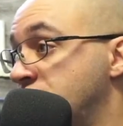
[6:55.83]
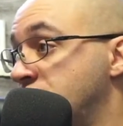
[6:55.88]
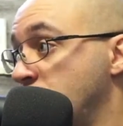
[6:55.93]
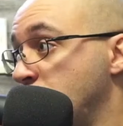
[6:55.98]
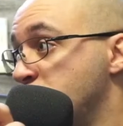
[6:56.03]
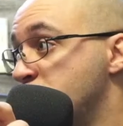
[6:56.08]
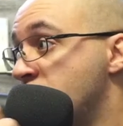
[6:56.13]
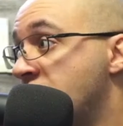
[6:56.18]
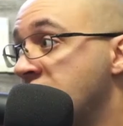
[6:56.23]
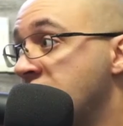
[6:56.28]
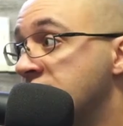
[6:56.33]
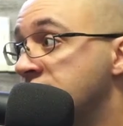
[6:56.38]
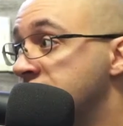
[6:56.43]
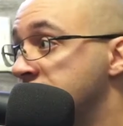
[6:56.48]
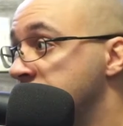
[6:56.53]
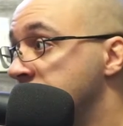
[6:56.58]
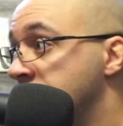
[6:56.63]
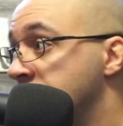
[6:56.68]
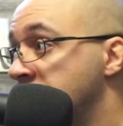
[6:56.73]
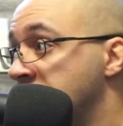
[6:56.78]
drive
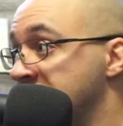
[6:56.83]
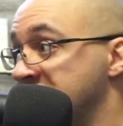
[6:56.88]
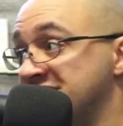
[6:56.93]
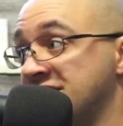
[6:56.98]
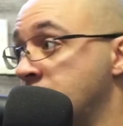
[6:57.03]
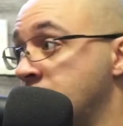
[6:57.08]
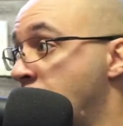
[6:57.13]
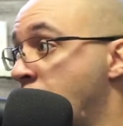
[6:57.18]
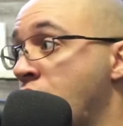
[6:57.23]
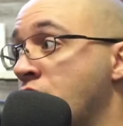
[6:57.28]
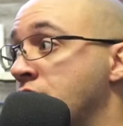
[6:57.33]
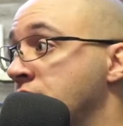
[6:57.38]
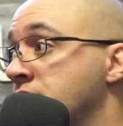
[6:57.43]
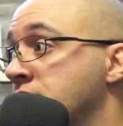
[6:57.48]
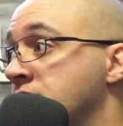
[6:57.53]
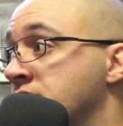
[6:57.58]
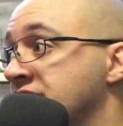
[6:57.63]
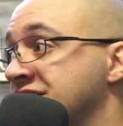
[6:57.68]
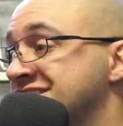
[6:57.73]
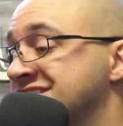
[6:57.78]
and some aren't.
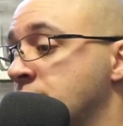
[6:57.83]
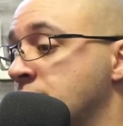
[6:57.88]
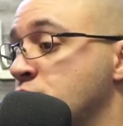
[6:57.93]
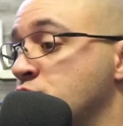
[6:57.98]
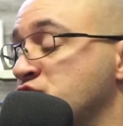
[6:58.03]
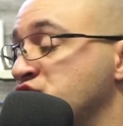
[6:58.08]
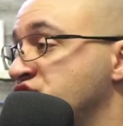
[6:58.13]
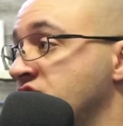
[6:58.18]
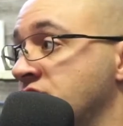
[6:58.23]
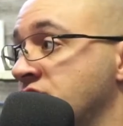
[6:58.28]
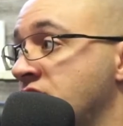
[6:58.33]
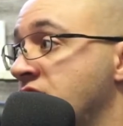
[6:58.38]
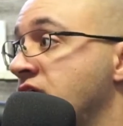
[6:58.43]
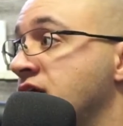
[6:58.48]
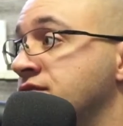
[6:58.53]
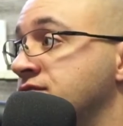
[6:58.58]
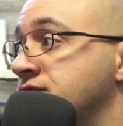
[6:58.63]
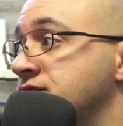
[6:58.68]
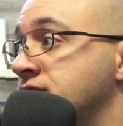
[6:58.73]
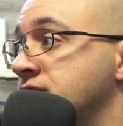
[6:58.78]
Like some will shut off.
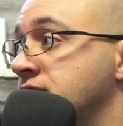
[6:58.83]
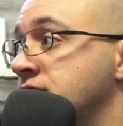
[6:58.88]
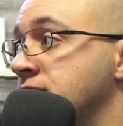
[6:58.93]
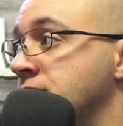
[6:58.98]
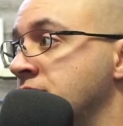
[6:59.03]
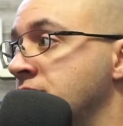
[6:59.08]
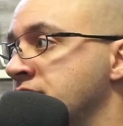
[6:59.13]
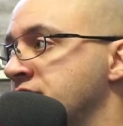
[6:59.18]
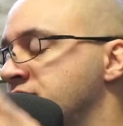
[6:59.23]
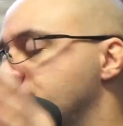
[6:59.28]
This is